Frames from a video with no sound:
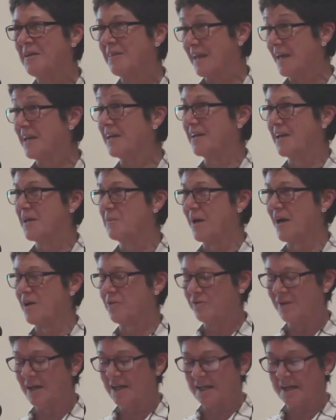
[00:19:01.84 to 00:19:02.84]
thinking
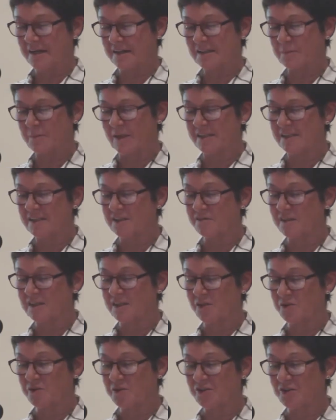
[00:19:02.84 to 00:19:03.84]
about really expensive
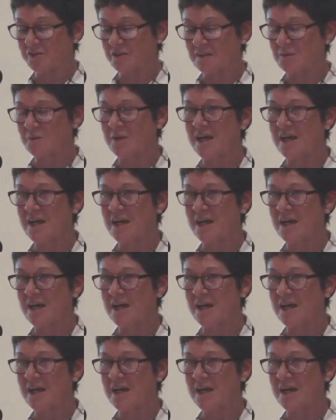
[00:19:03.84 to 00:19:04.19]
solutions.